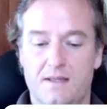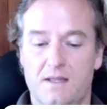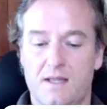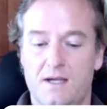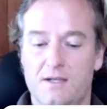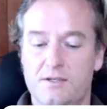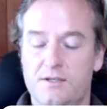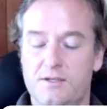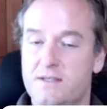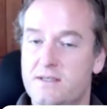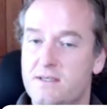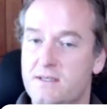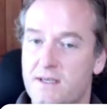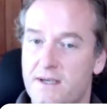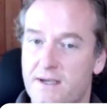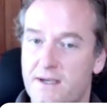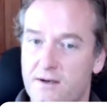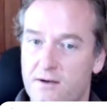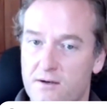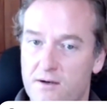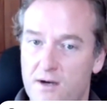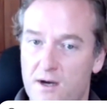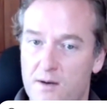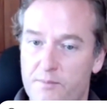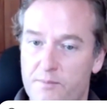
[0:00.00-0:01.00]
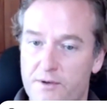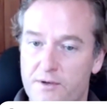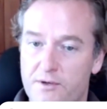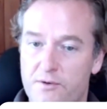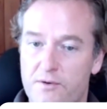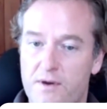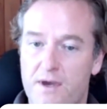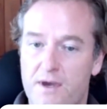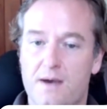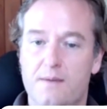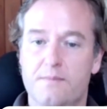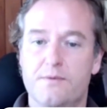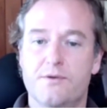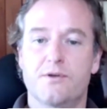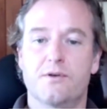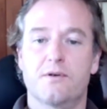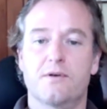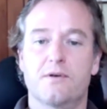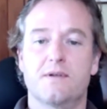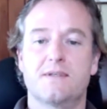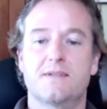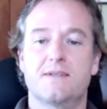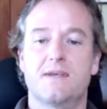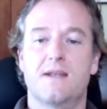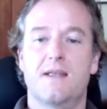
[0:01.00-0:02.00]
legislator up in New Hampshire and
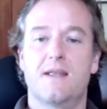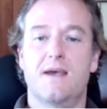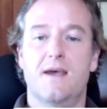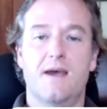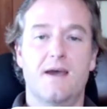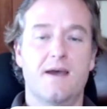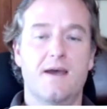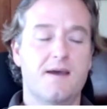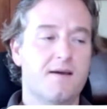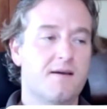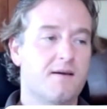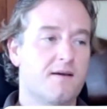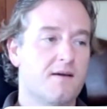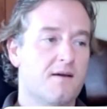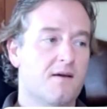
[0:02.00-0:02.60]
said, hey,